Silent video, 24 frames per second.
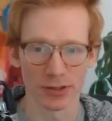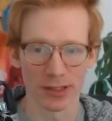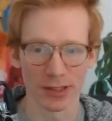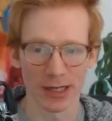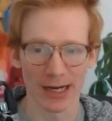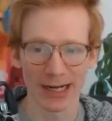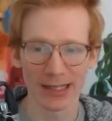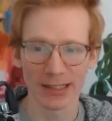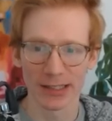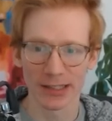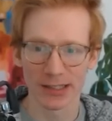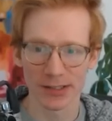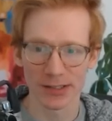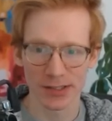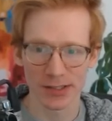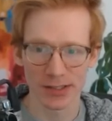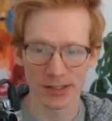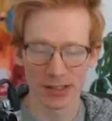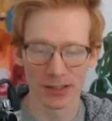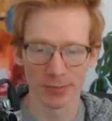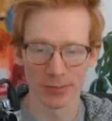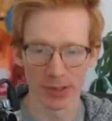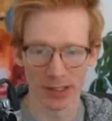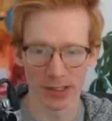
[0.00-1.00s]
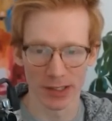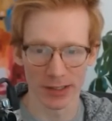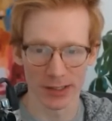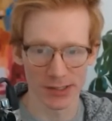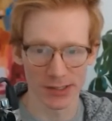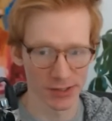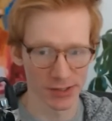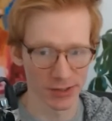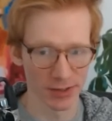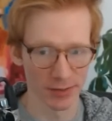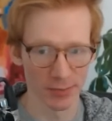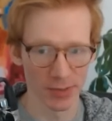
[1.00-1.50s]
highly consider, but not
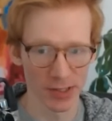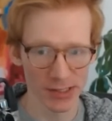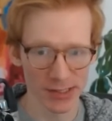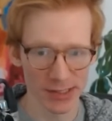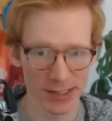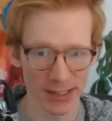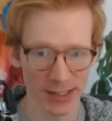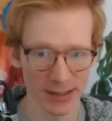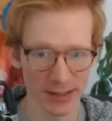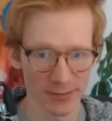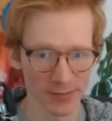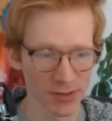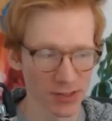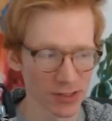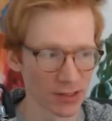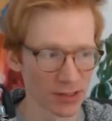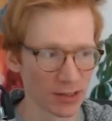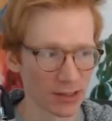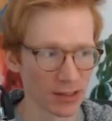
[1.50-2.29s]
necessarily must-haves,